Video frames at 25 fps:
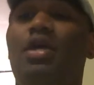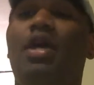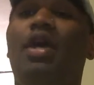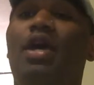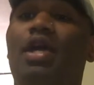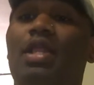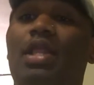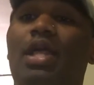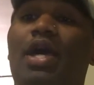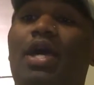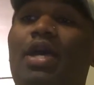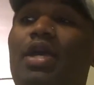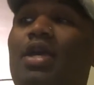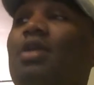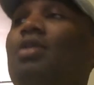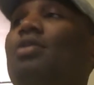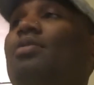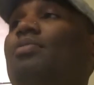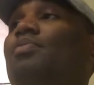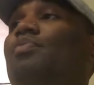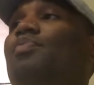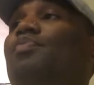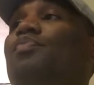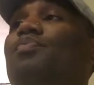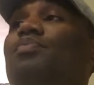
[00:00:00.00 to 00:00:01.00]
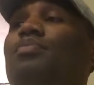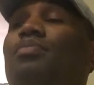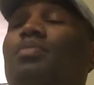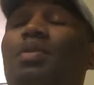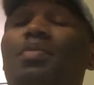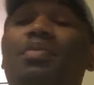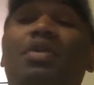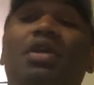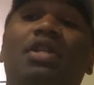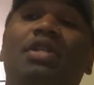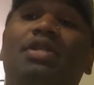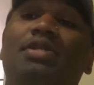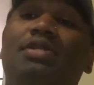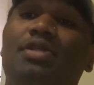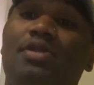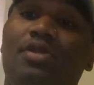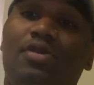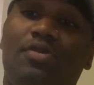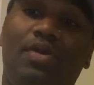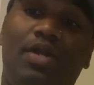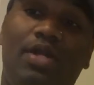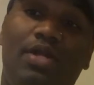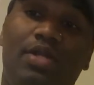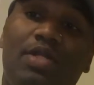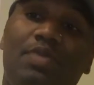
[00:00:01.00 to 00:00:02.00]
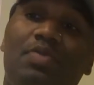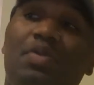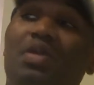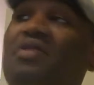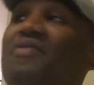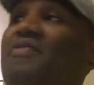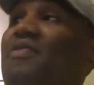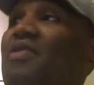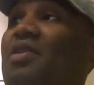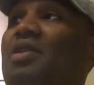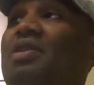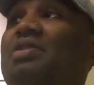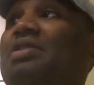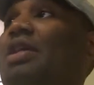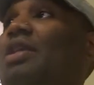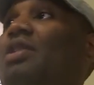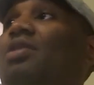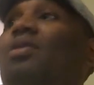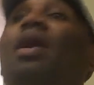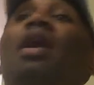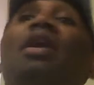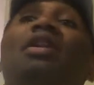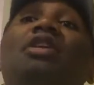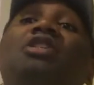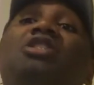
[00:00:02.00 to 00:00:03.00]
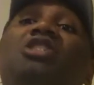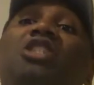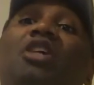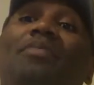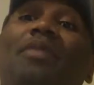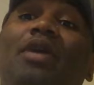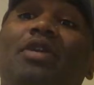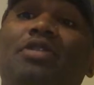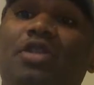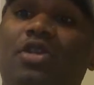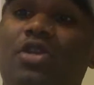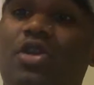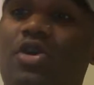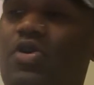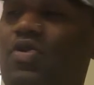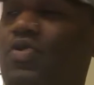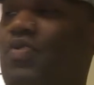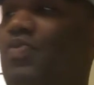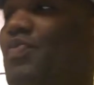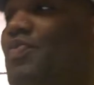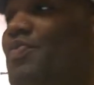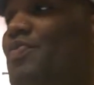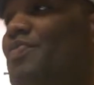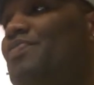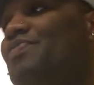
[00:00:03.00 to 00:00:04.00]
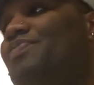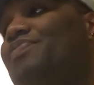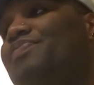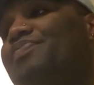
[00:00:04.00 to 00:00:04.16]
The hell I am. Let me get a cigarette in this motherfucker because I know how this shit about to go.